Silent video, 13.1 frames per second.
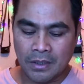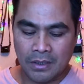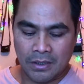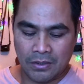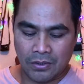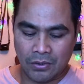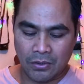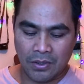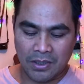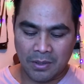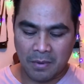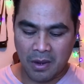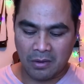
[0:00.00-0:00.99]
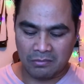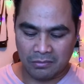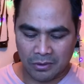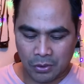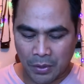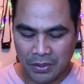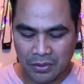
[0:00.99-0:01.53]
So it's about
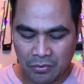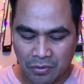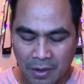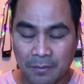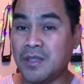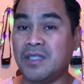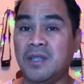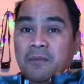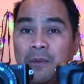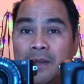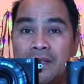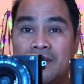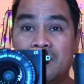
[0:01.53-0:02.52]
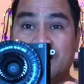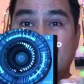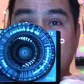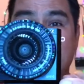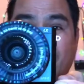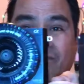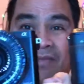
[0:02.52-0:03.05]
20 grams difference.
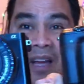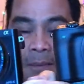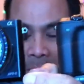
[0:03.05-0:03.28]
Not